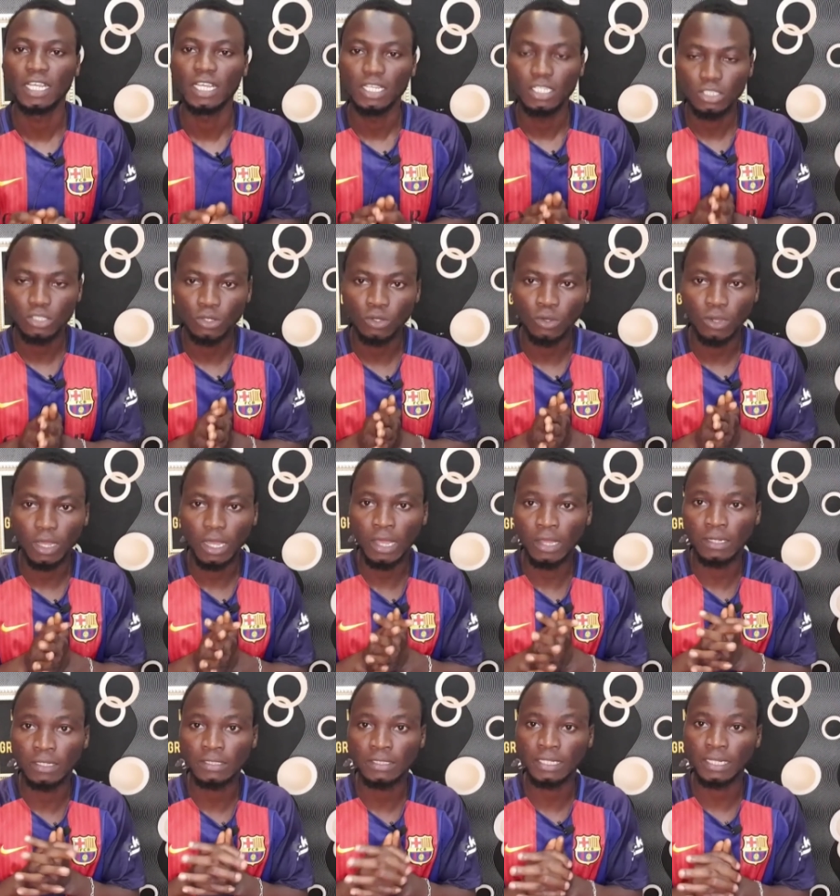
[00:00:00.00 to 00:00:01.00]
so I
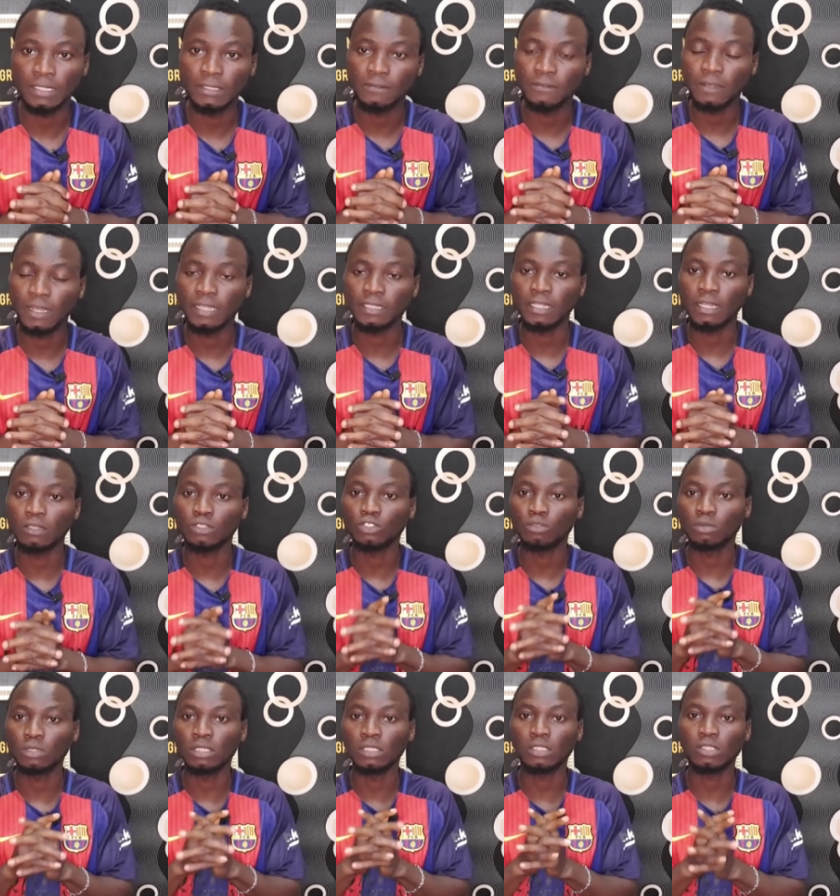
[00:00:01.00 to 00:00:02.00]
understand the fact that I should
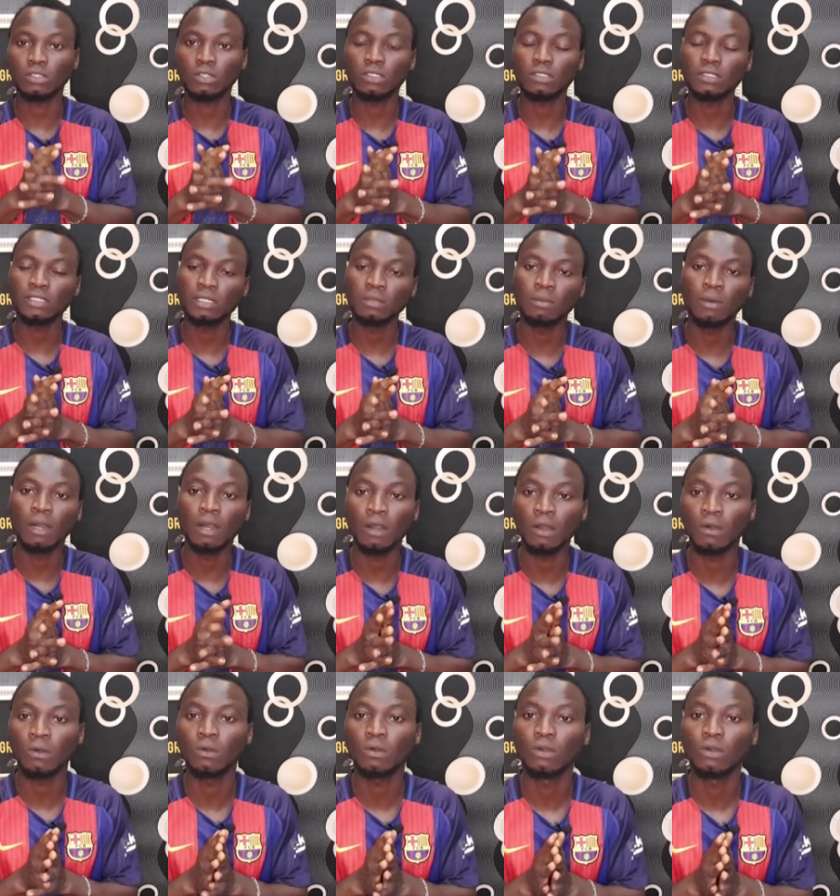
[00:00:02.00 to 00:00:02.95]
be discussing about